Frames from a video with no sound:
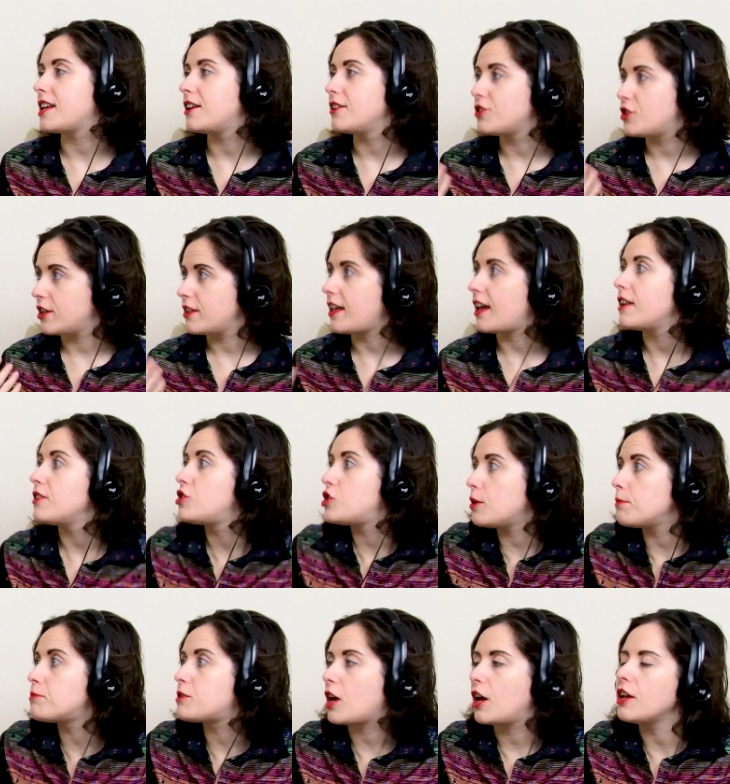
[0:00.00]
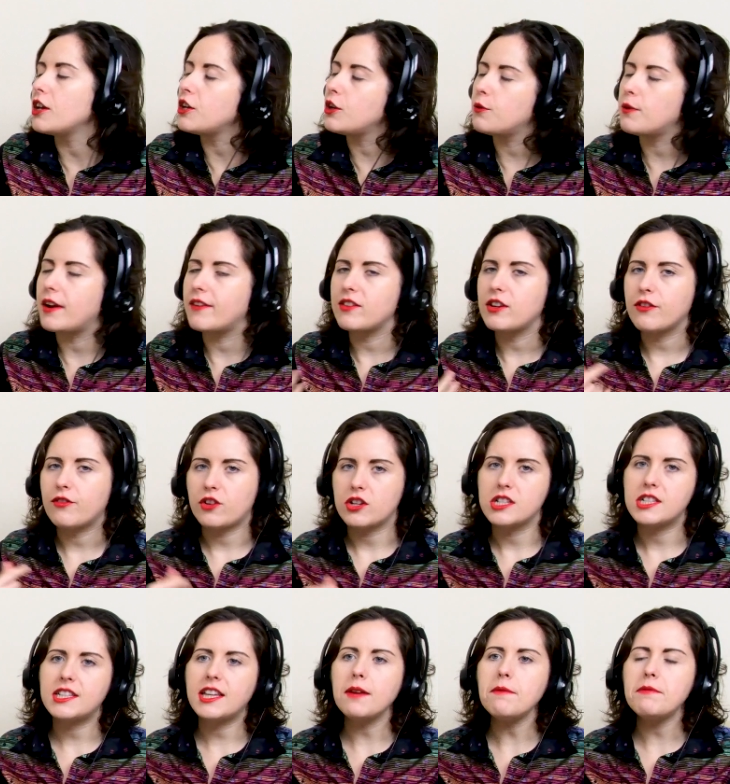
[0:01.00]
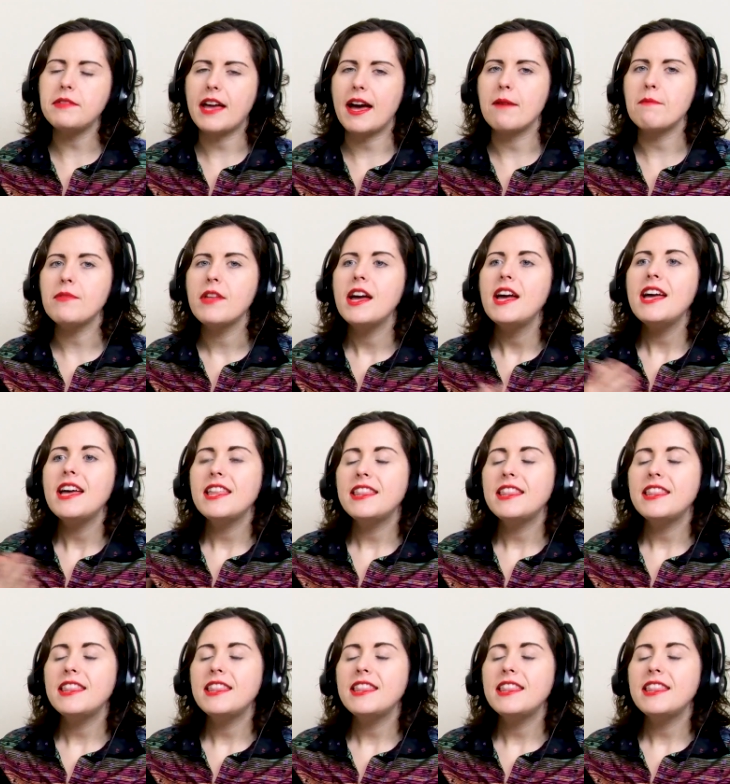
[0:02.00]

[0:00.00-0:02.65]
that jumped out at you whenever you first skimmed them,